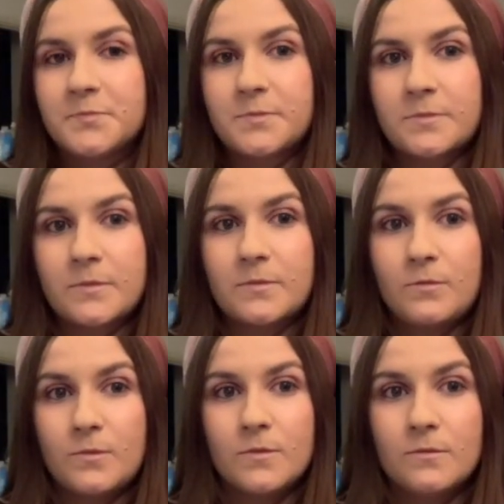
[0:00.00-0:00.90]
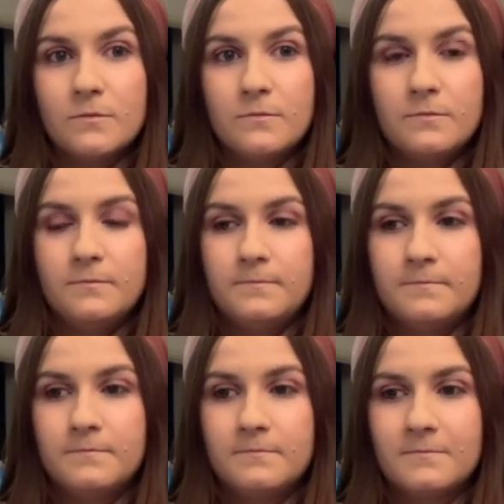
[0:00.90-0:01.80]

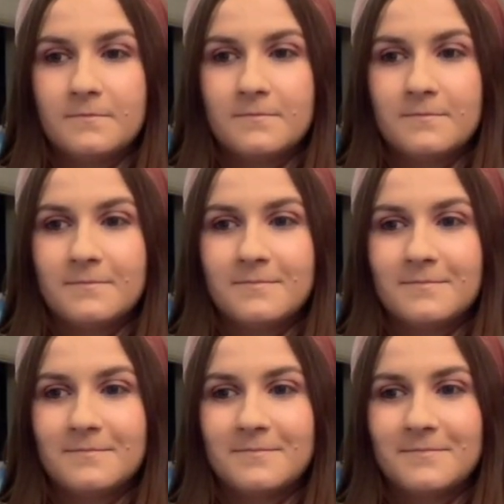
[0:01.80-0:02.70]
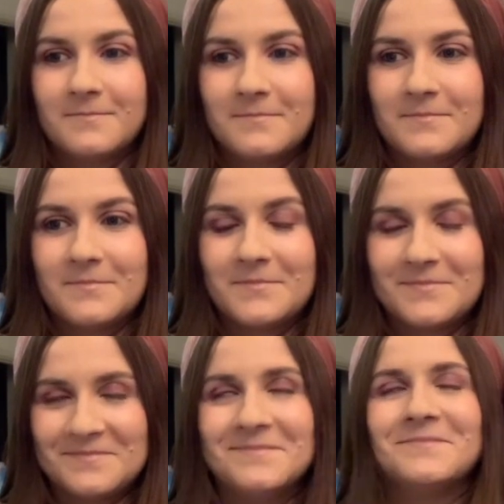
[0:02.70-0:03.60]

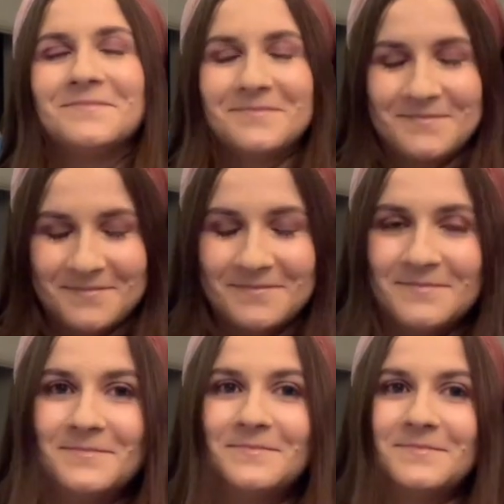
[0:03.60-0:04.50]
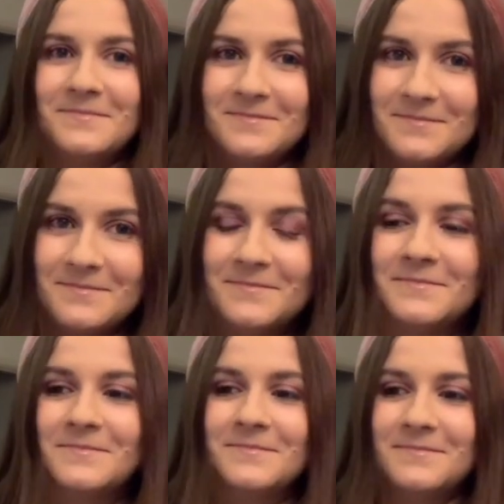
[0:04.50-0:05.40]

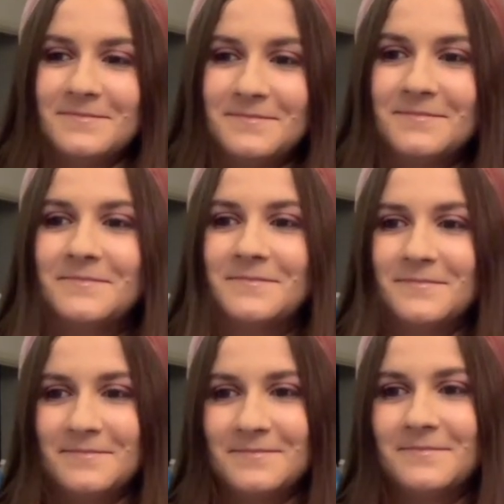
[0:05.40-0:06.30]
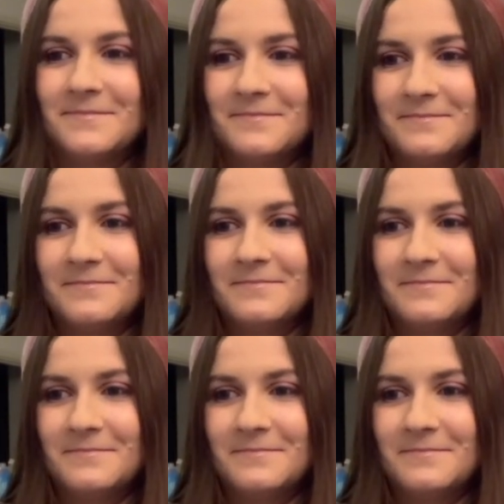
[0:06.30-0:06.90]
(silent)